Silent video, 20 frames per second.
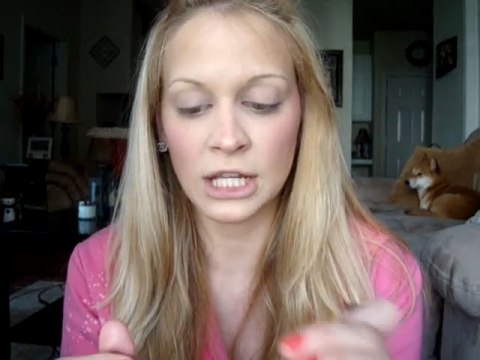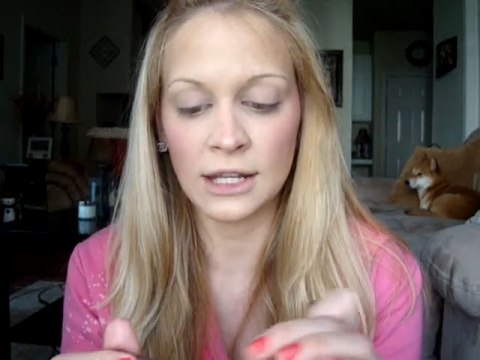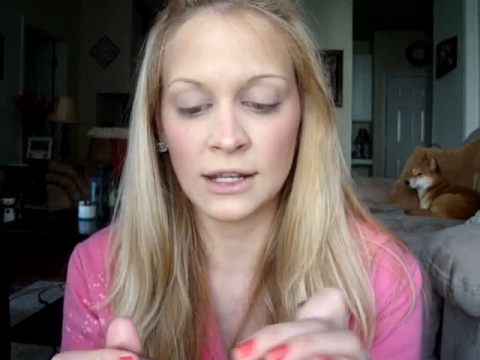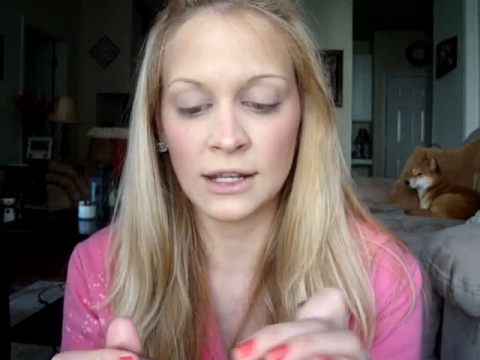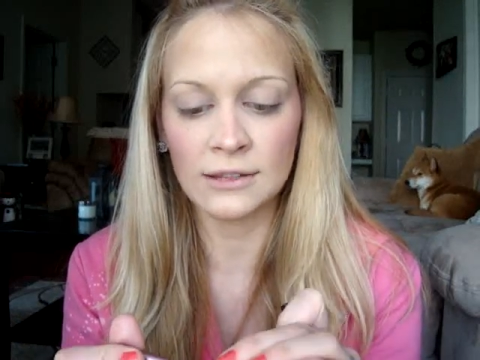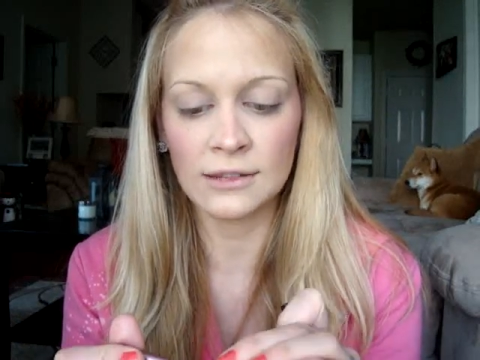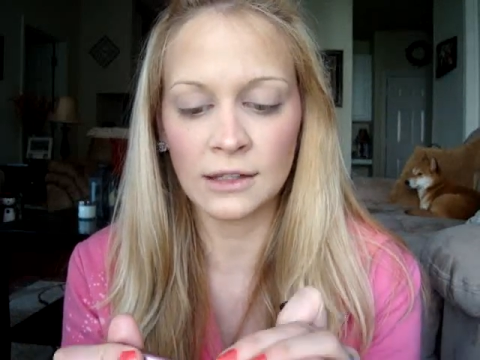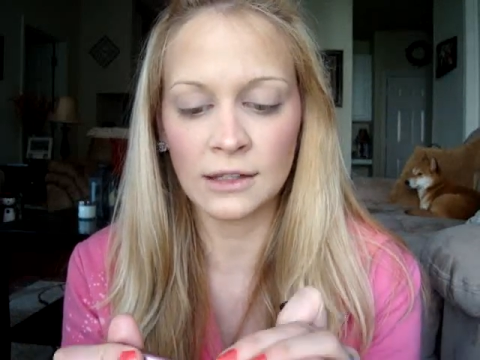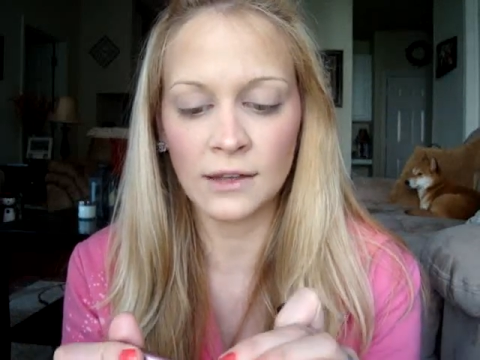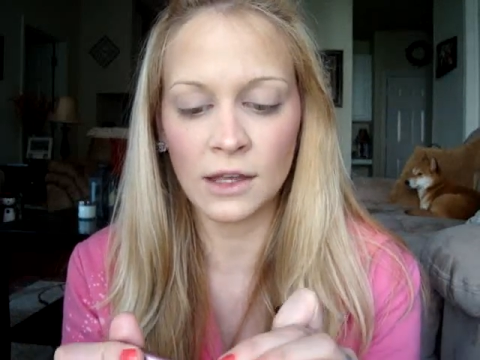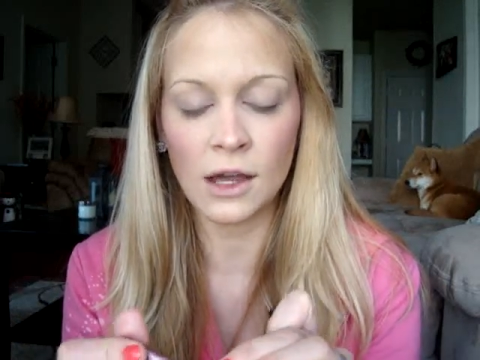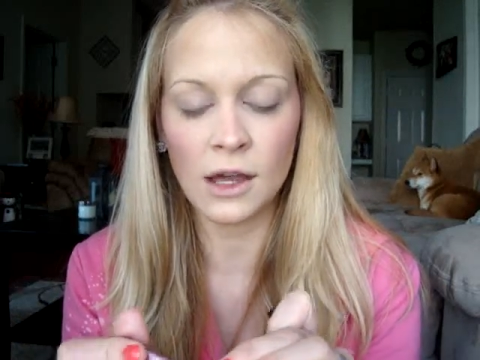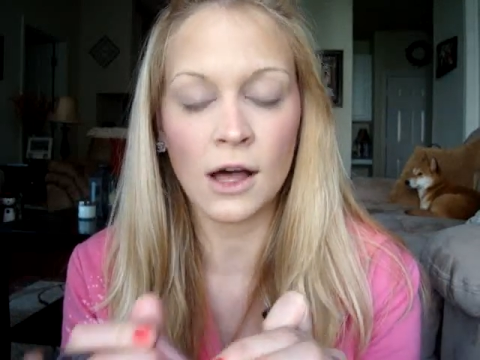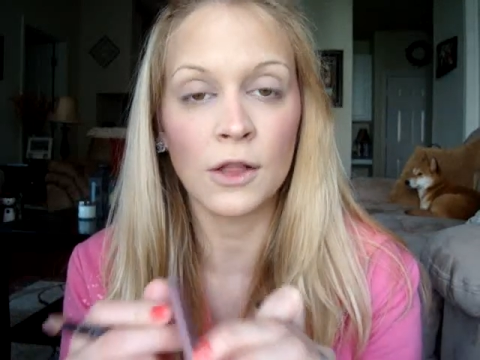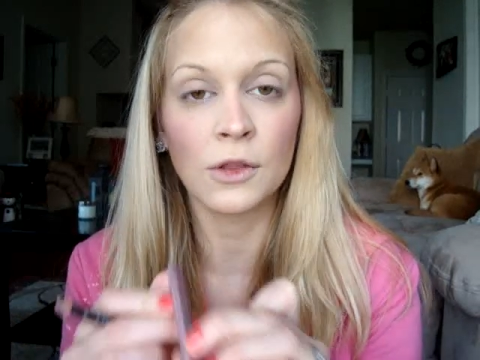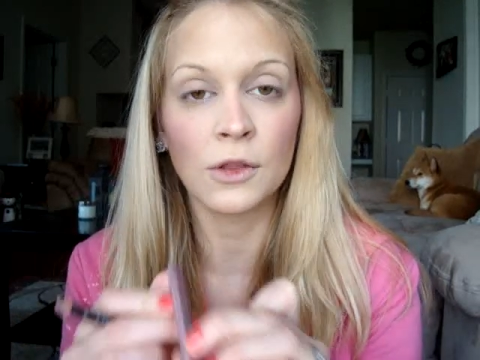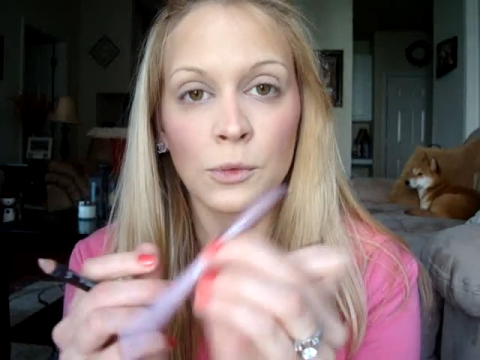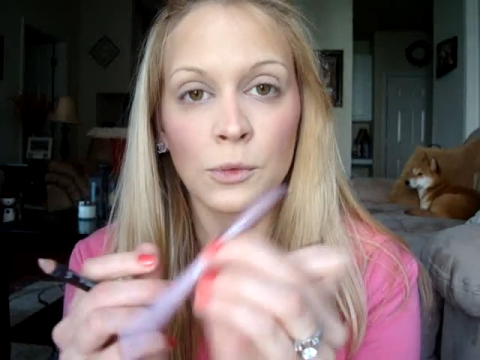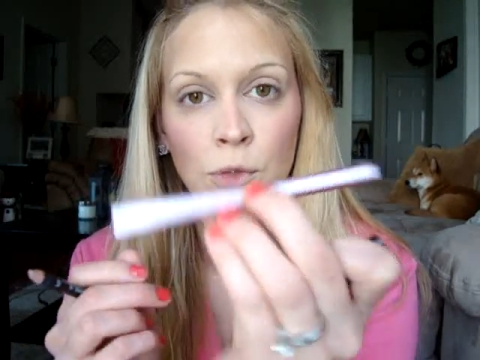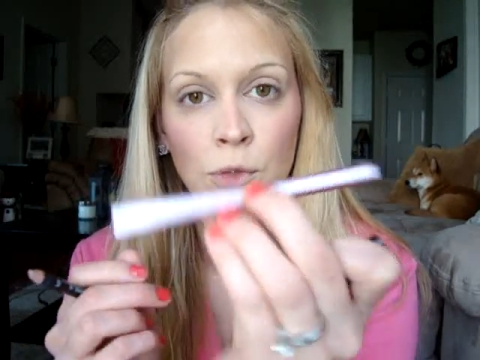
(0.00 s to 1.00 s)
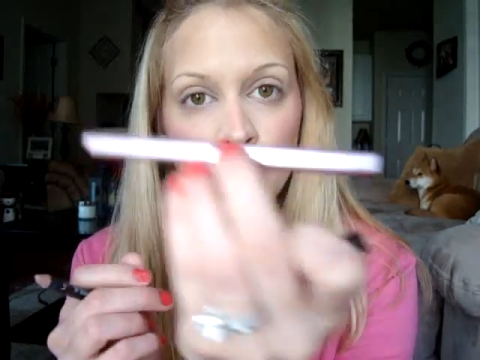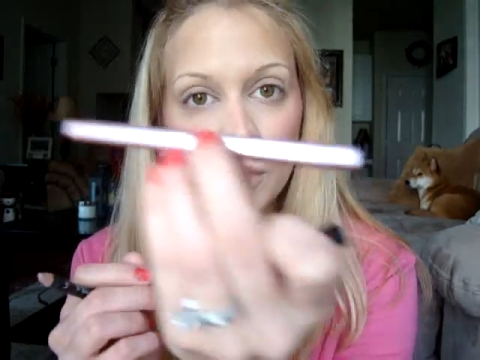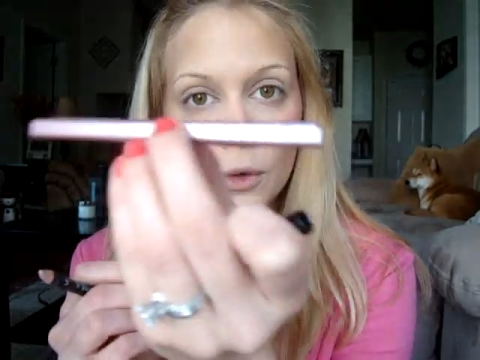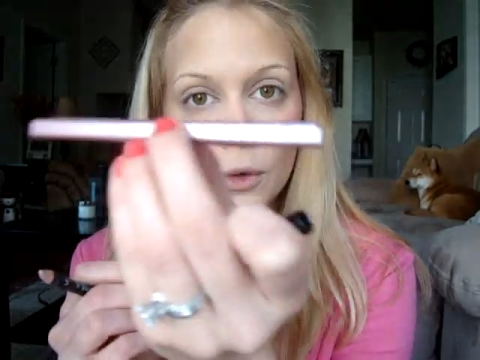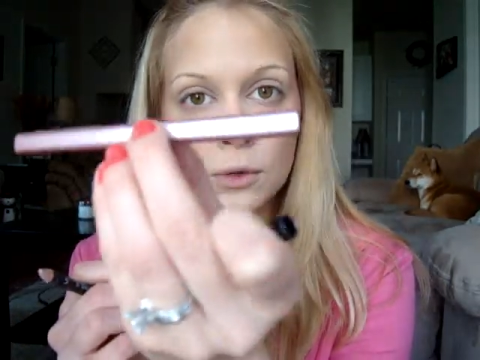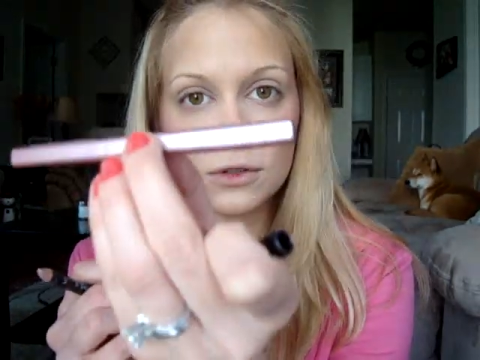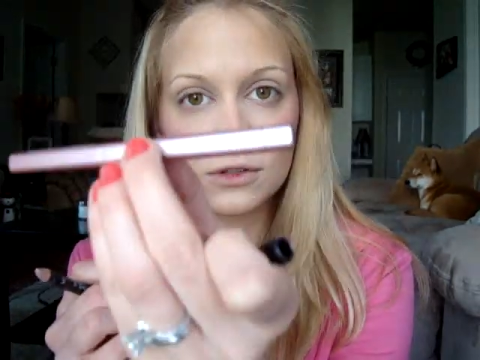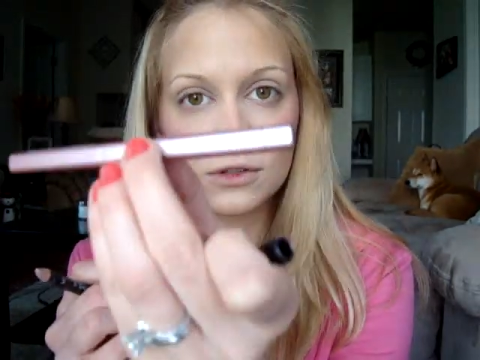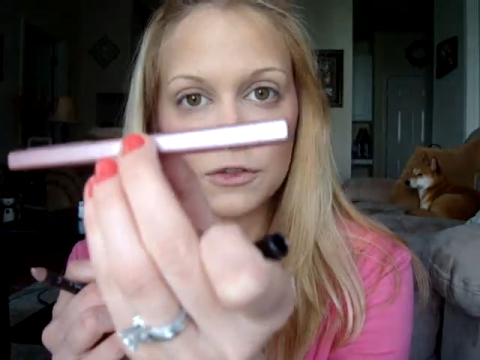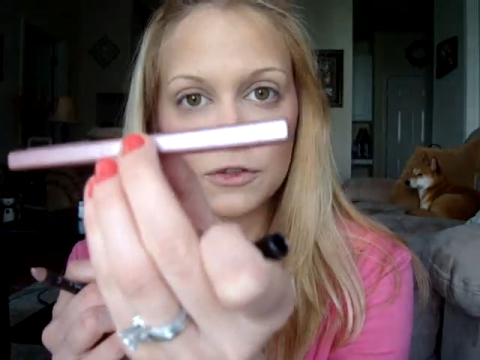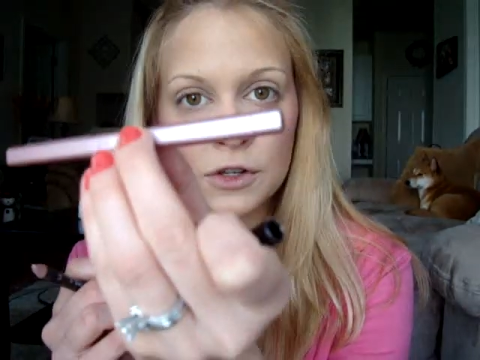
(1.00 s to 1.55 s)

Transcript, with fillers: And it's in the color rose,